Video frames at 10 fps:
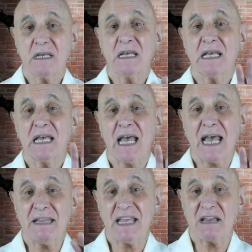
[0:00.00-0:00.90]
and they
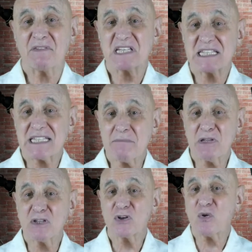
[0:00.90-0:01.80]
have a similar
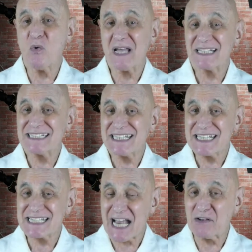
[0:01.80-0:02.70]
quality
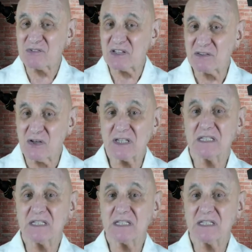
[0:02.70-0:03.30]
sound and look,